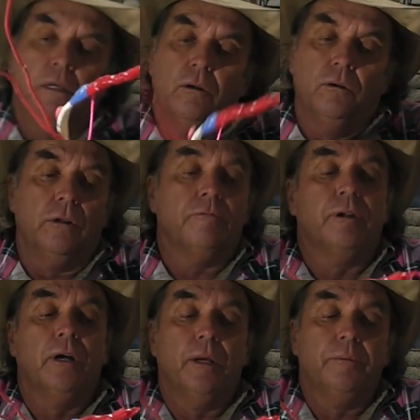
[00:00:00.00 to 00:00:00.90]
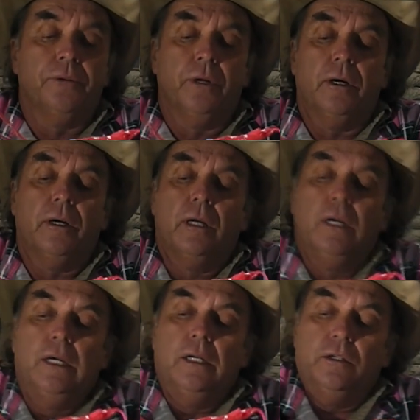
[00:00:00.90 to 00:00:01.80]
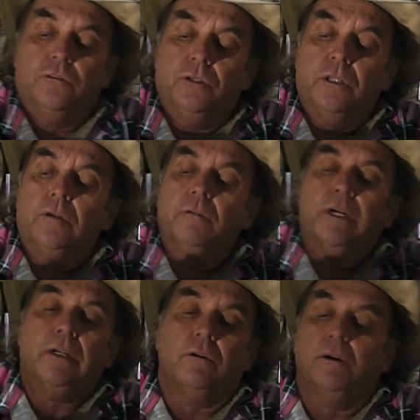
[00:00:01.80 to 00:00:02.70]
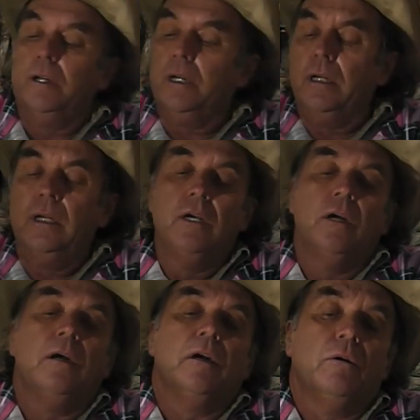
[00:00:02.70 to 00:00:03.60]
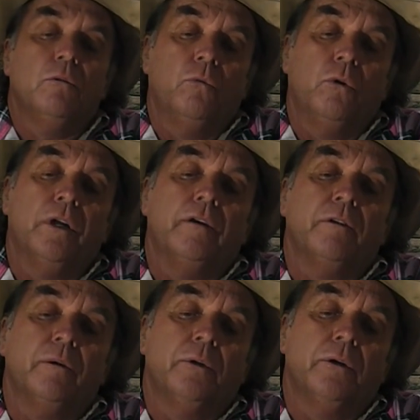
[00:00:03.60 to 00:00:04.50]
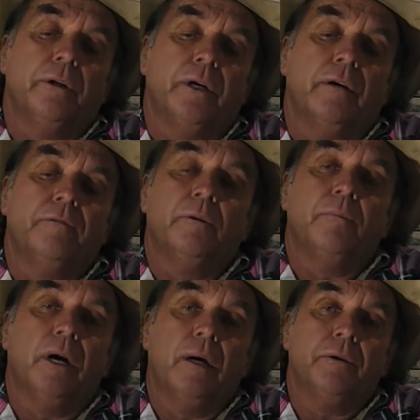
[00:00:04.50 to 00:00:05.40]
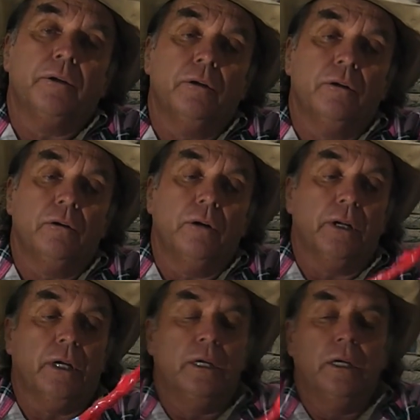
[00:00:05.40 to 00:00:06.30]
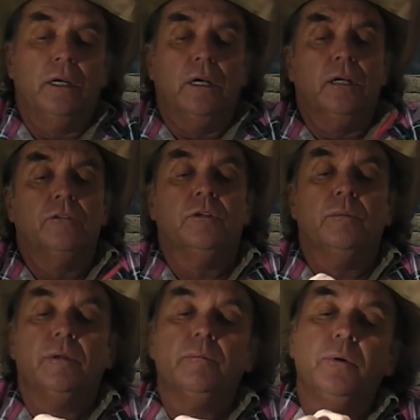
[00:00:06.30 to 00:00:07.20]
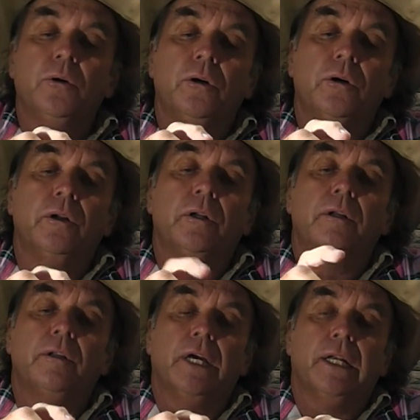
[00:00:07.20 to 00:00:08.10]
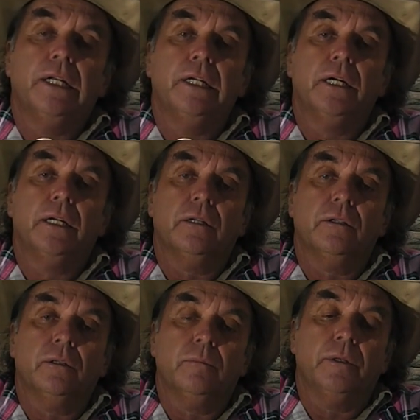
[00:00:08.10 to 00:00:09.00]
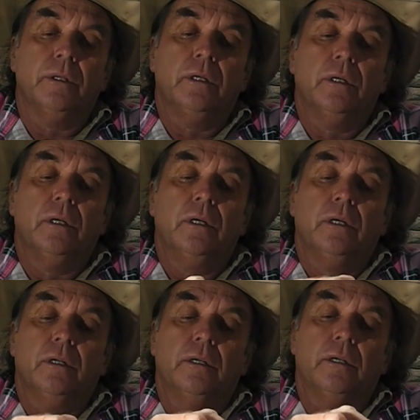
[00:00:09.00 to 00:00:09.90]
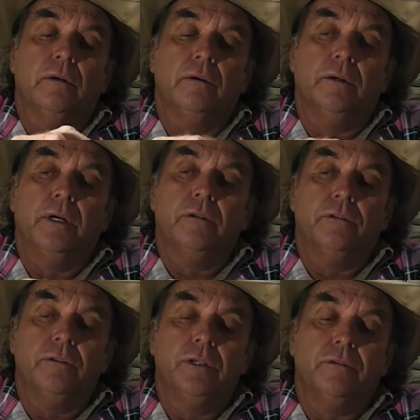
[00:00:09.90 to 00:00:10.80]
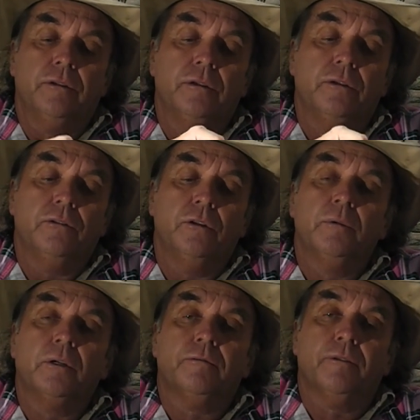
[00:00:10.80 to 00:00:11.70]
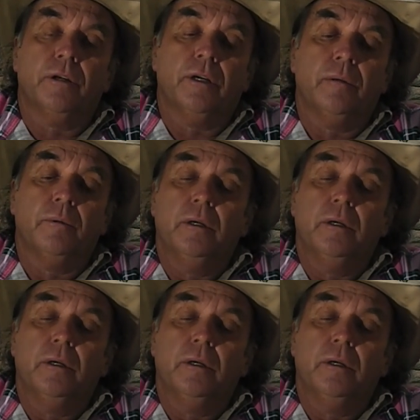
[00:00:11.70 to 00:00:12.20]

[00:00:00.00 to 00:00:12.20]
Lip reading: or your flame tray, your cigarette lighter, whatever you might have, your barbecue lighter, and simply burn that down a little bit. Now, I don't suggest you use too much flame